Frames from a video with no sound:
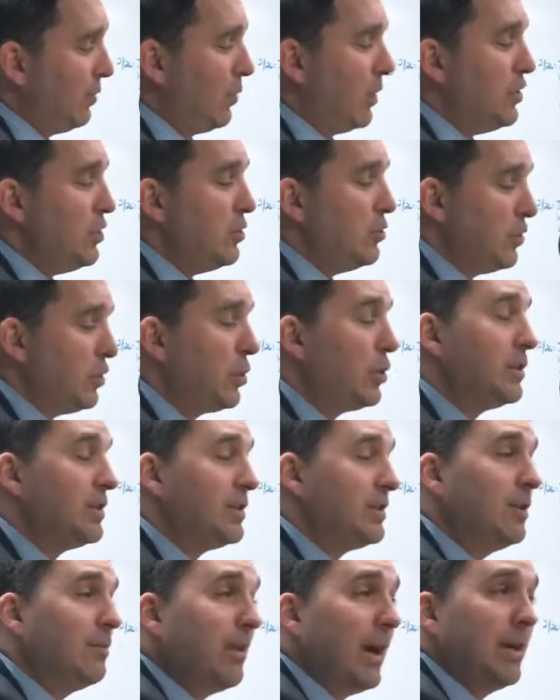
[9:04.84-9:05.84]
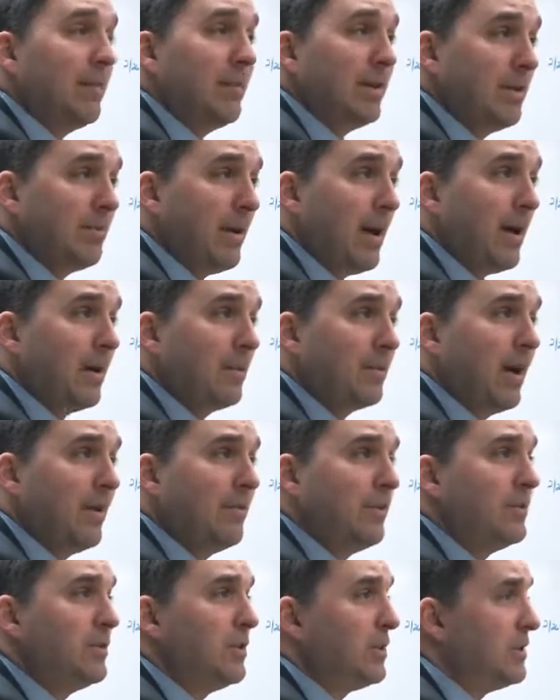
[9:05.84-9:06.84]
When you, you can still buy them at the box
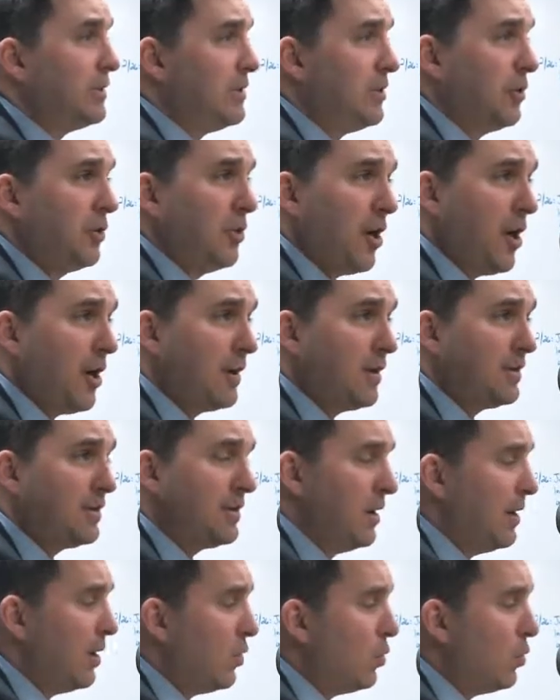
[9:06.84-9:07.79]
office, you can still call us.